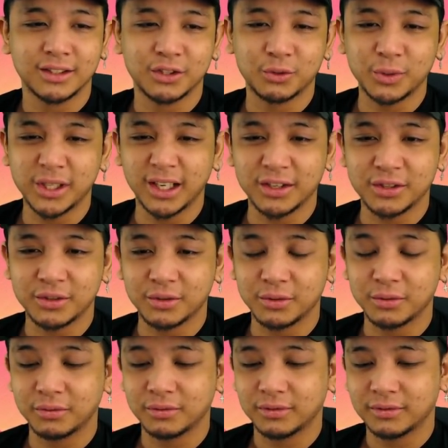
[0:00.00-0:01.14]

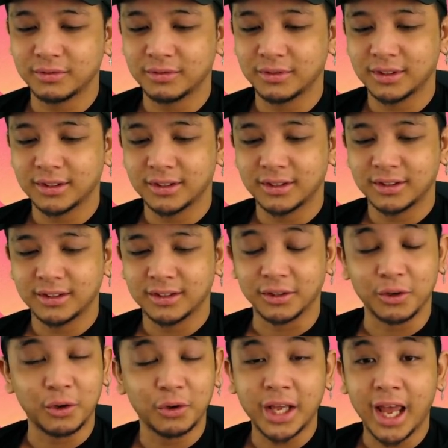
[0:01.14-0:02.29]
Suigetsu,
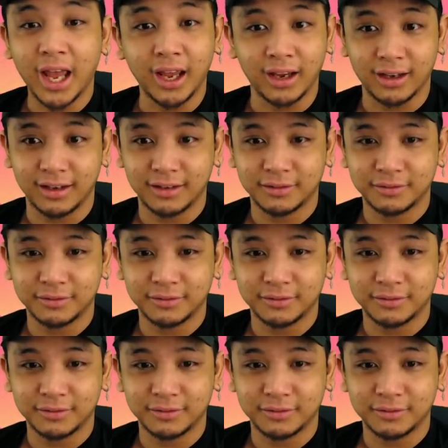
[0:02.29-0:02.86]
the whole gang.